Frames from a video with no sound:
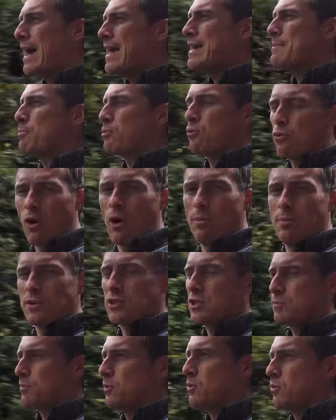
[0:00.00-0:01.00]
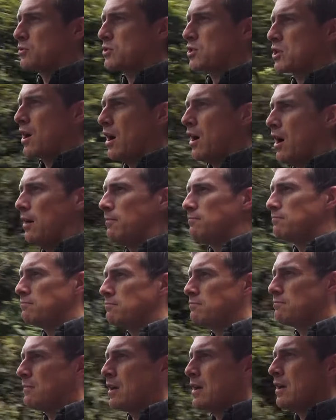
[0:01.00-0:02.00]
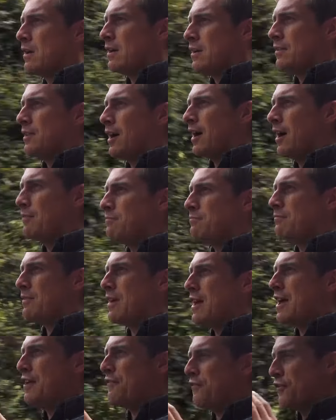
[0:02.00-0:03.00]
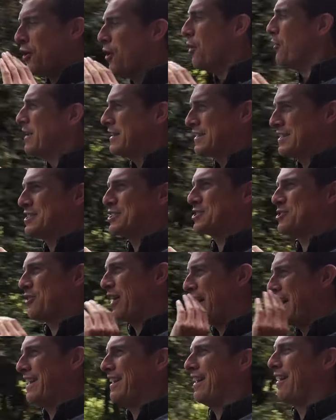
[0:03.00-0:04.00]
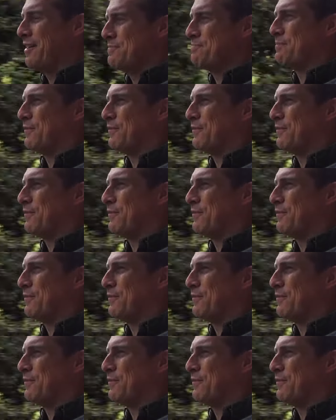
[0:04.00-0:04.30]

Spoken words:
a proper sports car. Though, if you're into straight line